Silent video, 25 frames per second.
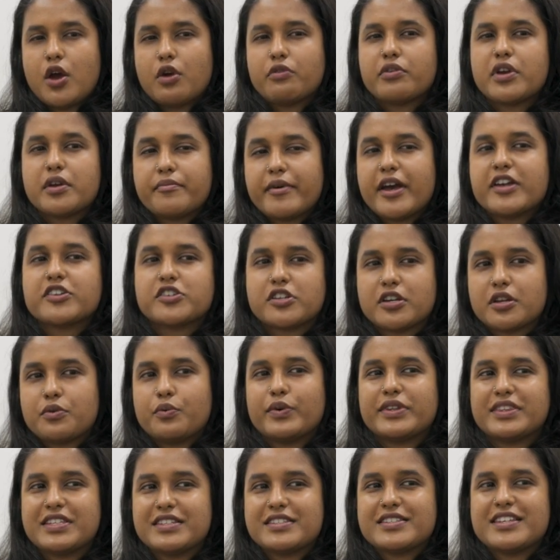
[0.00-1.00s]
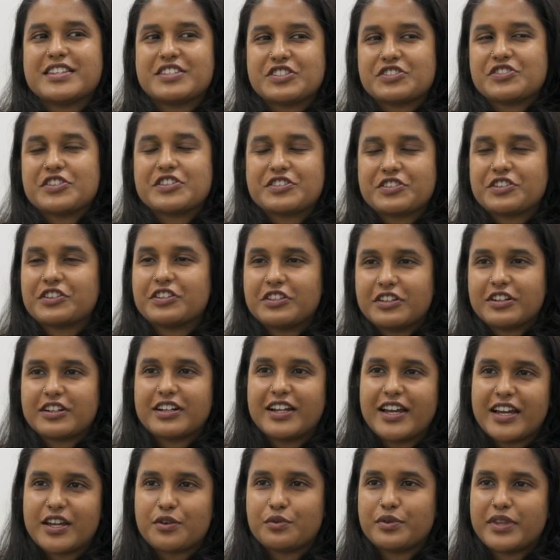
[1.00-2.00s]
what these histories could look
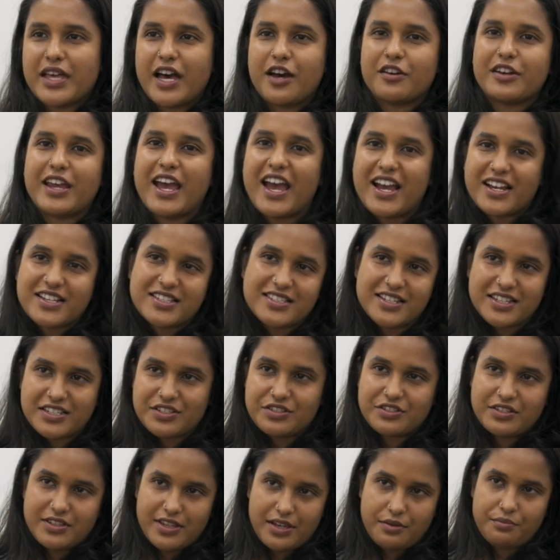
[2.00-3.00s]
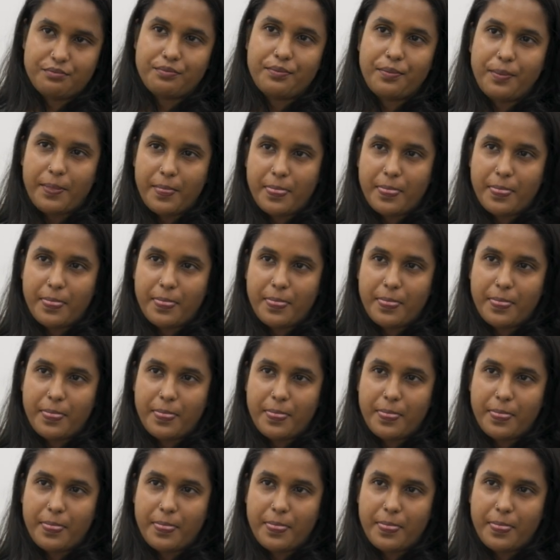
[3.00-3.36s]
like without access to them.